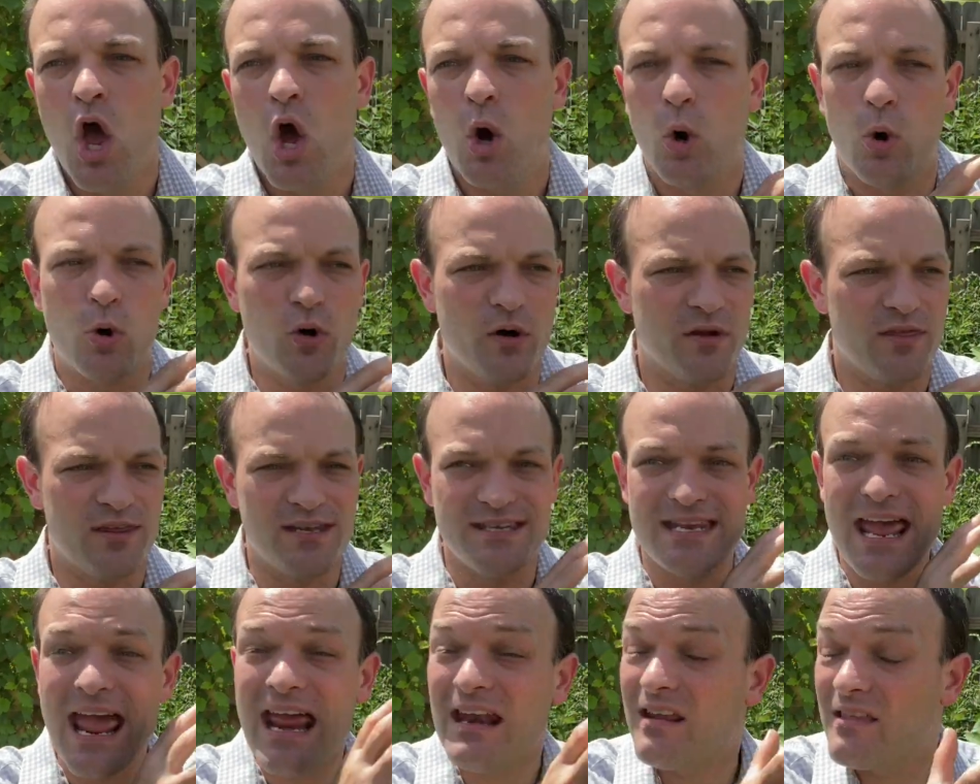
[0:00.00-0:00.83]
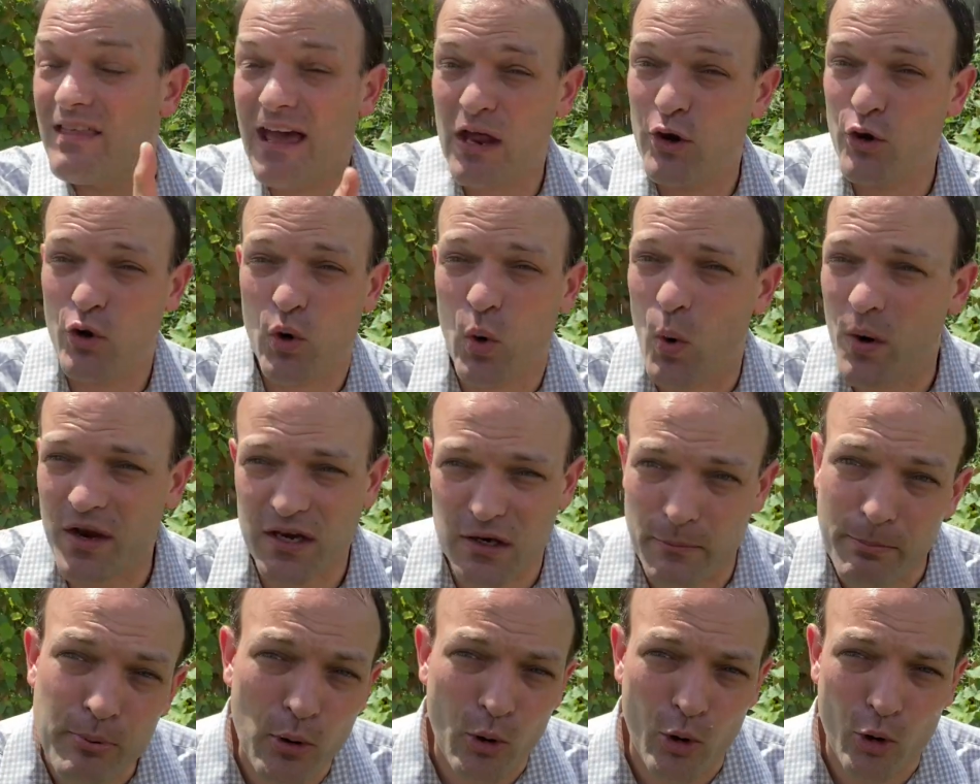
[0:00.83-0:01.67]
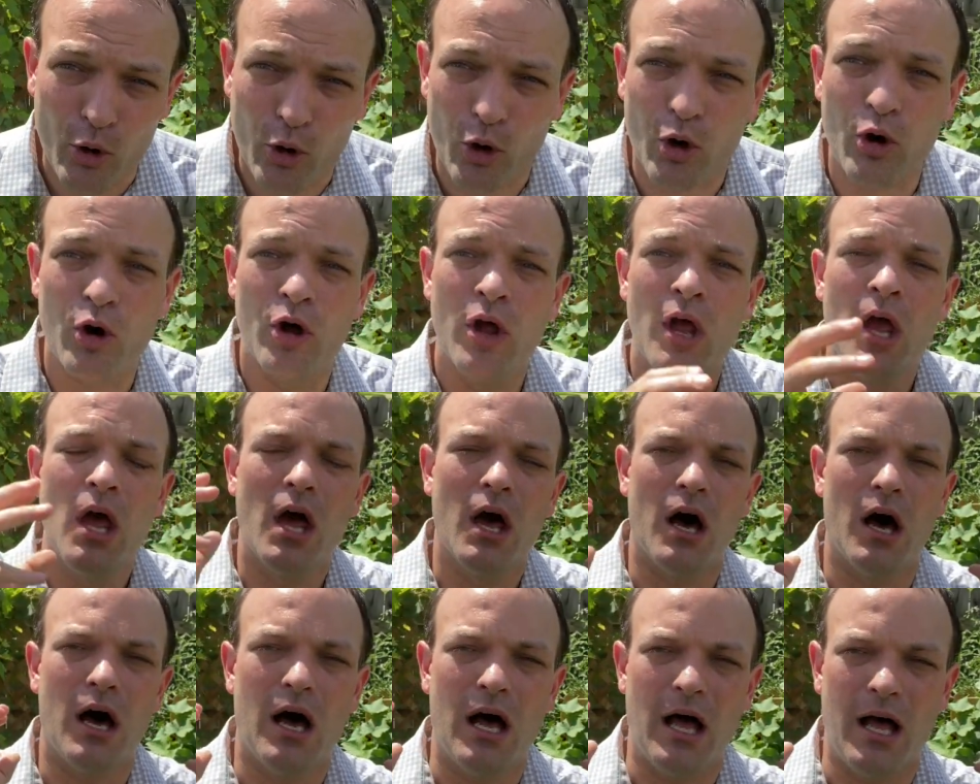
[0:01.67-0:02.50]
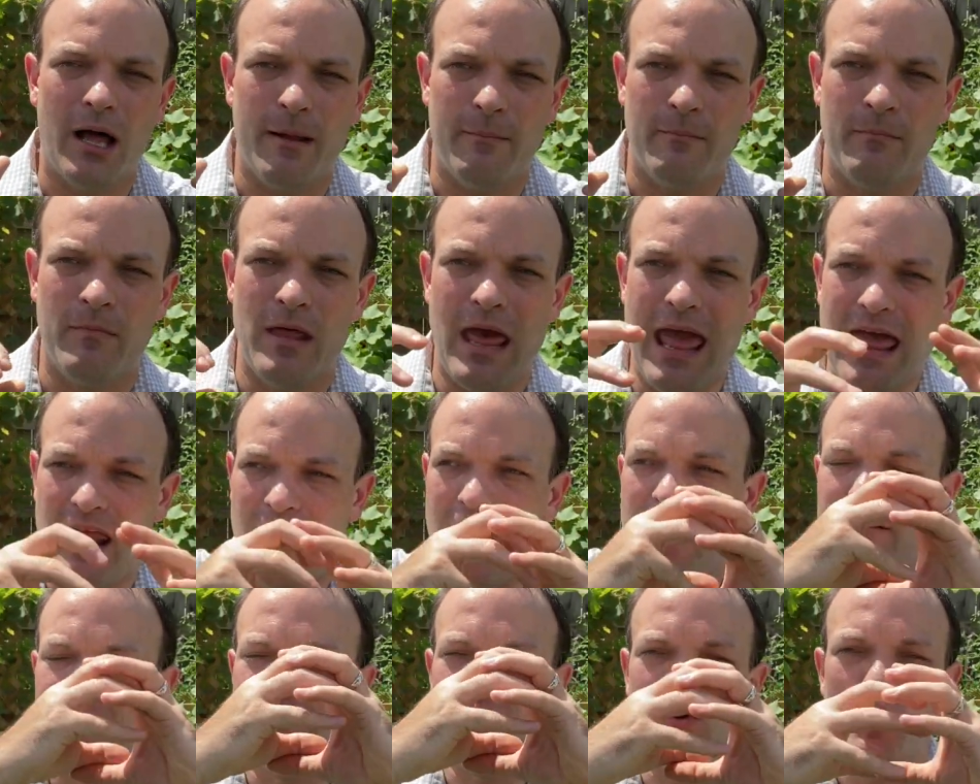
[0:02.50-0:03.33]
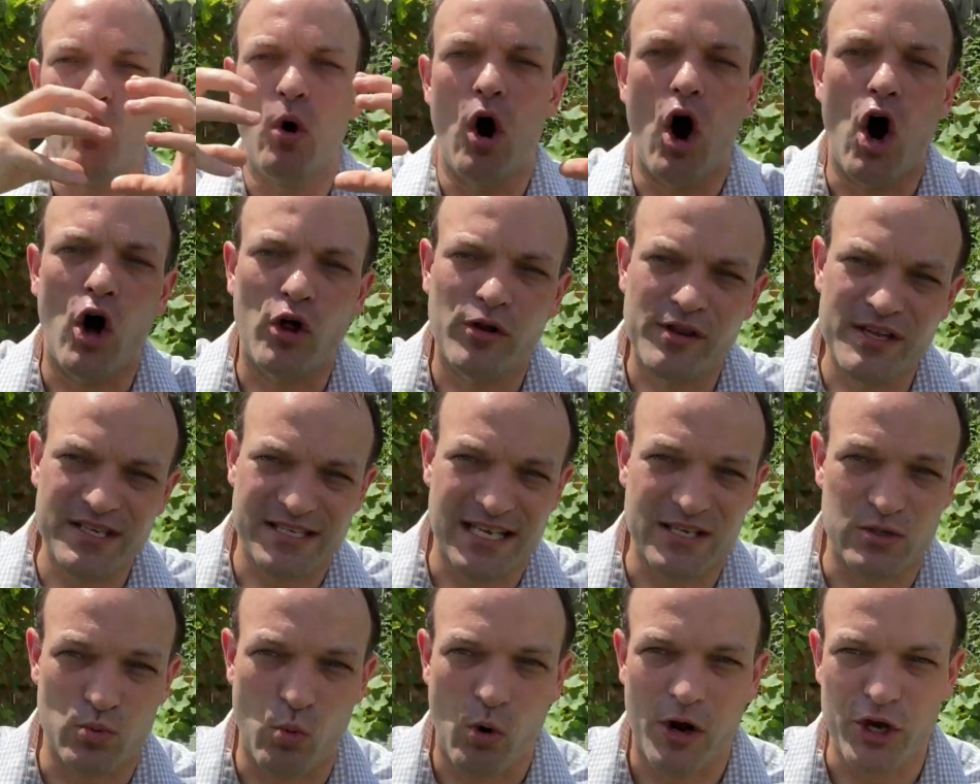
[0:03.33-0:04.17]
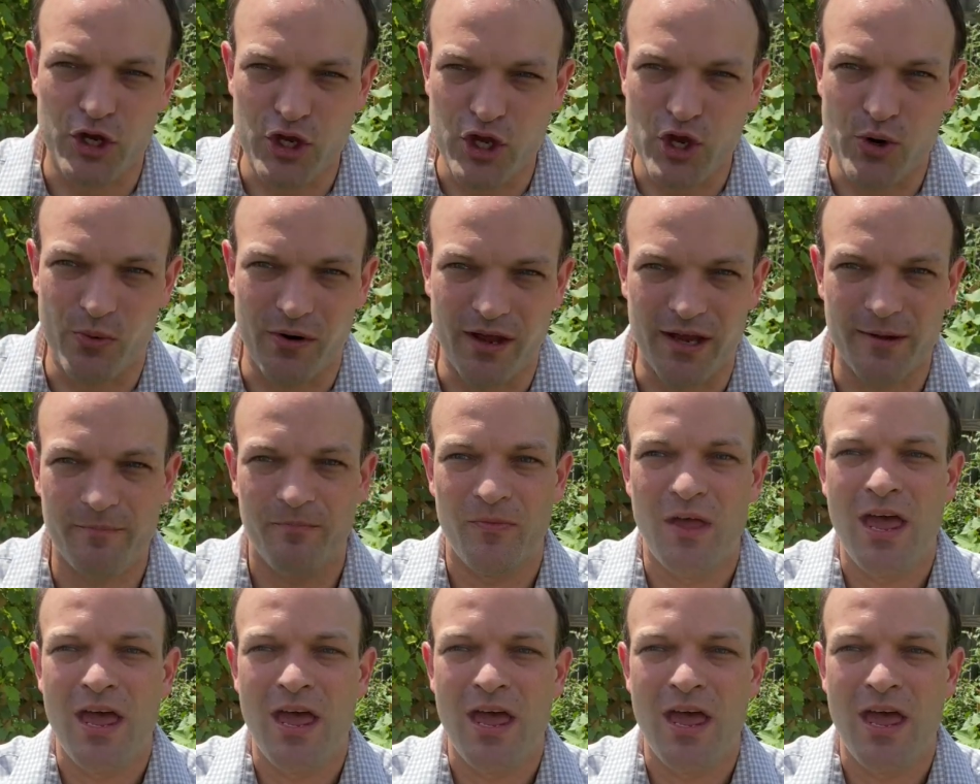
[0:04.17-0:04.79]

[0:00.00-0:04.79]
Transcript: or the data that you're going to pull, and view all this as one unit.